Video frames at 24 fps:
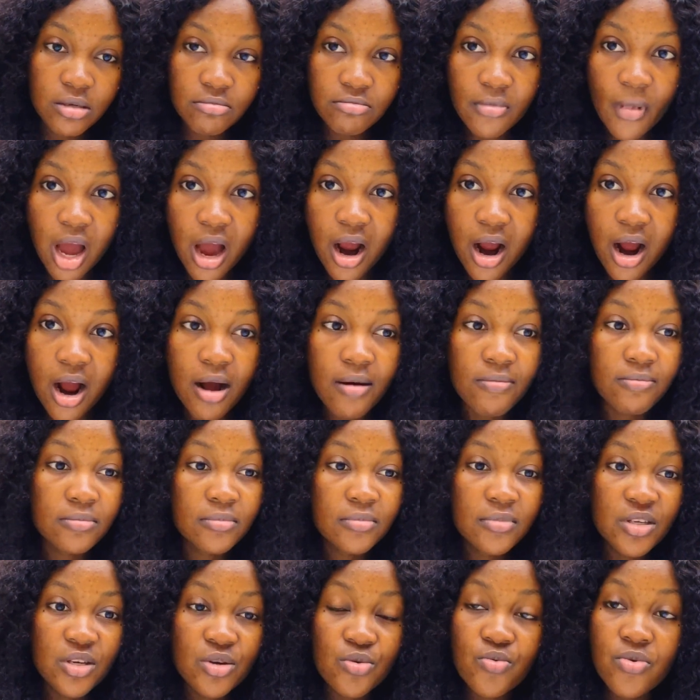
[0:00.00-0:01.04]
back
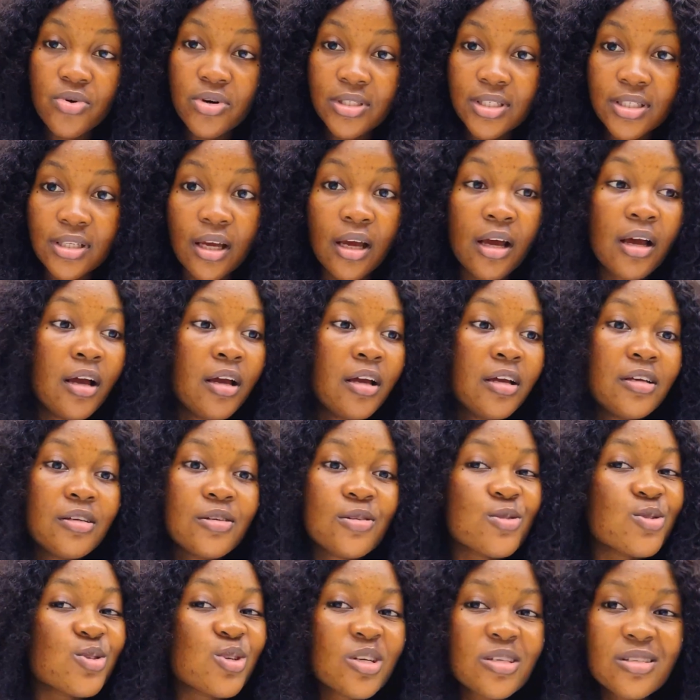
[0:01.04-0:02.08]
on the water.
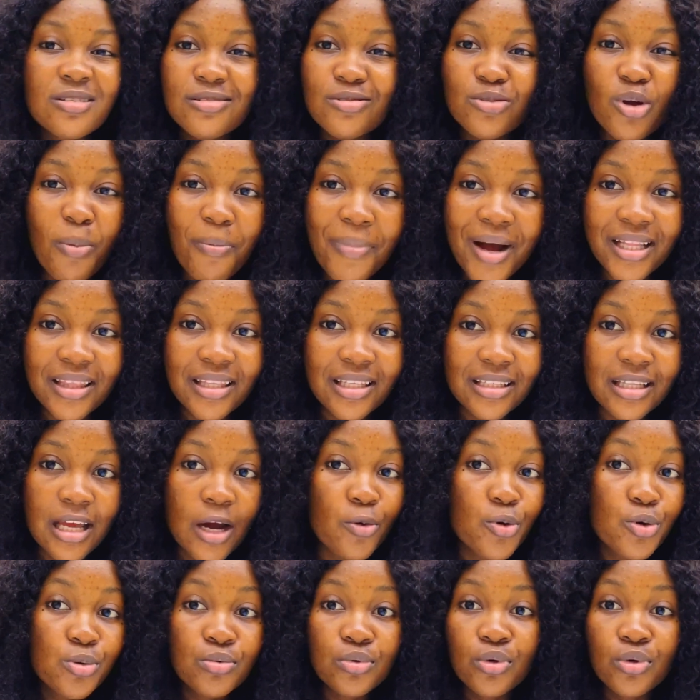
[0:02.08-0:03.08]
It's just normal thing. Now we'll be